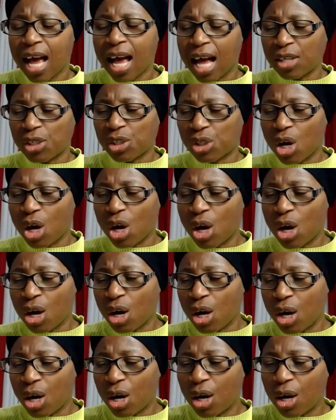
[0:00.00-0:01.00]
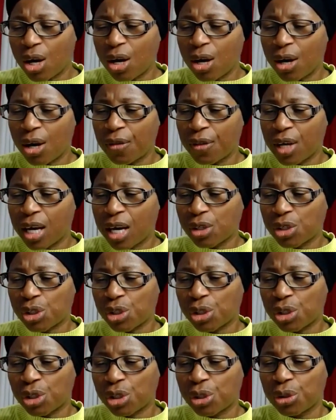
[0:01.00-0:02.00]
I saw that
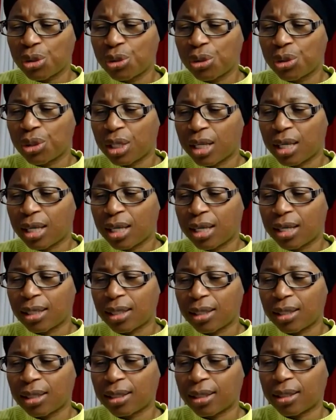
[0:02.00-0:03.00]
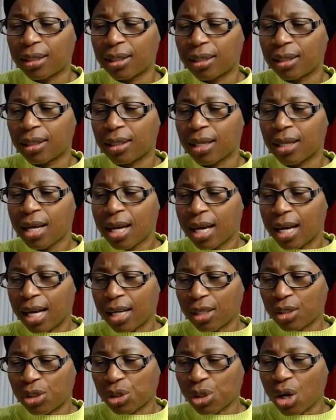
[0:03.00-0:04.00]
you are.
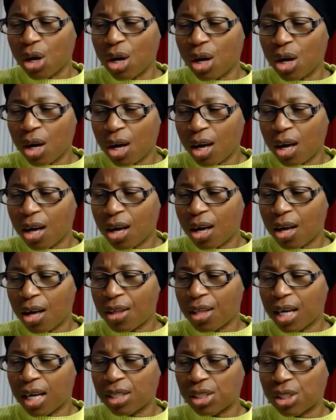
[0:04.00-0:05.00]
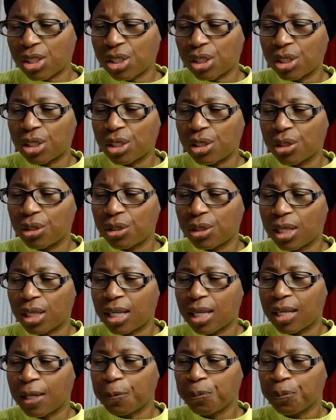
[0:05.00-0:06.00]
I saw that you
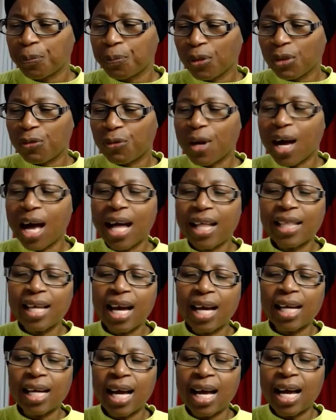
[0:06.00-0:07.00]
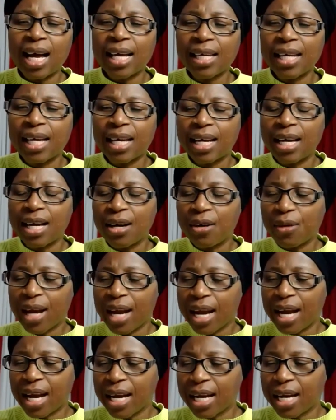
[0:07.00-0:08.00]
are. Father God, yeah,
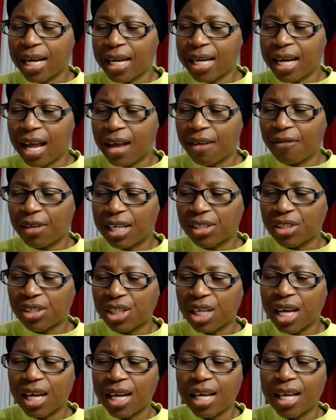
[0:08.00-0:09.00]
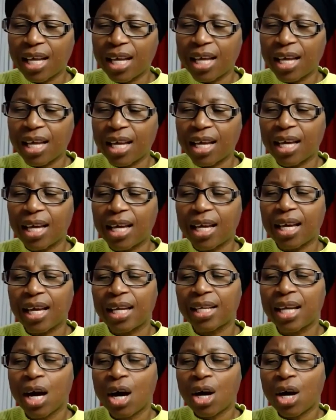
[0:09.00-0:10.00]
we never change.
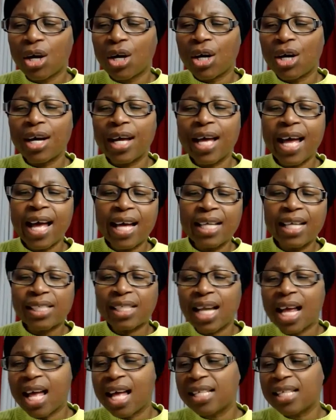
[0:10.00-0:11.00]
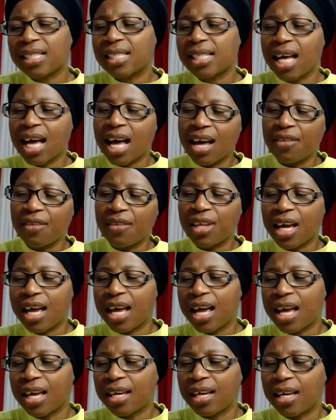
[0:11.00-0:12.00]
Oh, ancients of
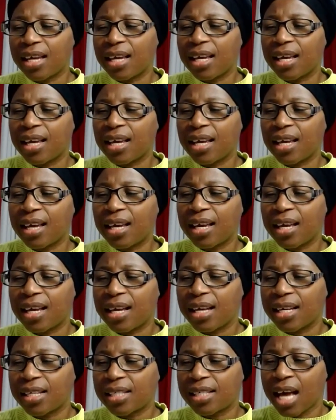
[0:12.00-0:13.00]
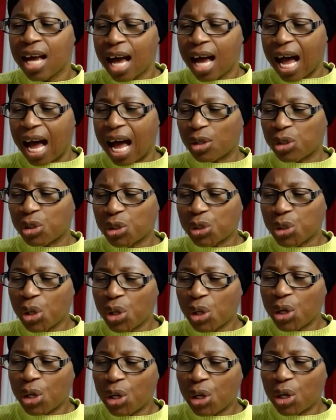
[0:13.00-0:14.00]
days, I
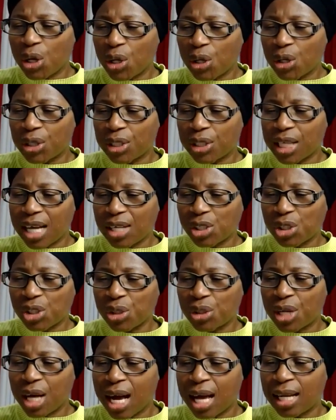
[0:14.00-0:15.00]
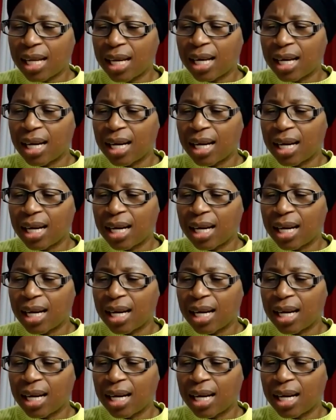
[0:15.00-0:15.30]
saw that you are